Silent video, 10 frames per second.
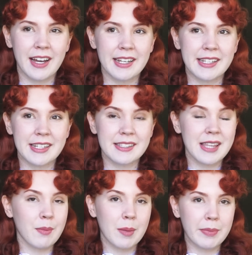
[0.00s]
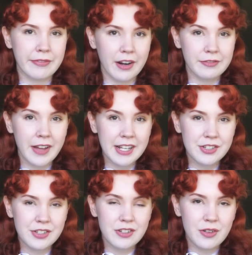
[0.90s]
ideas that might be far
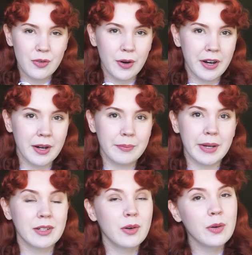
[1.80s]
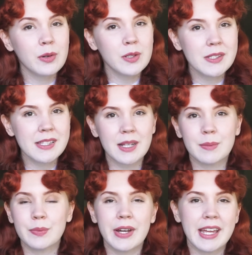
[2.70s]
fetched or my goals
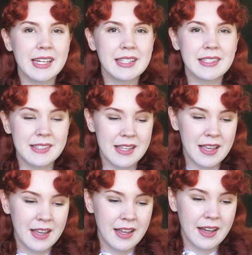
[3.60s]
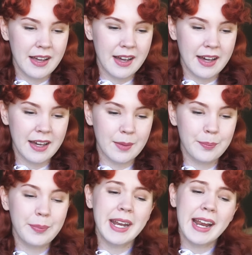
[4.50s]
and plans uh,
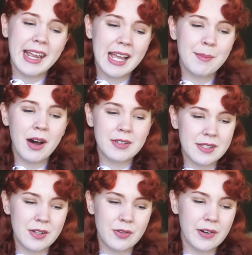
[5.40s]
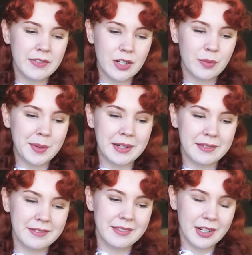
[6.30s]
but I am also a little bit
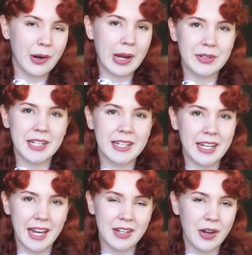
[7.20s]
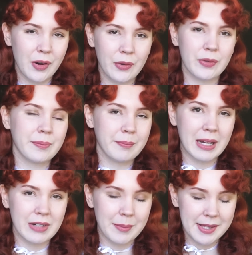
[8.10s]
grounded and I know
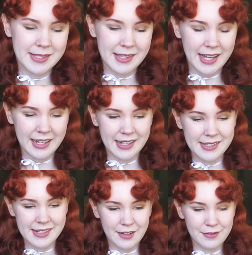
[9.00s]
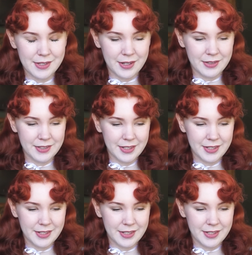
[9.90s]
my limits and that kind of stuff. So,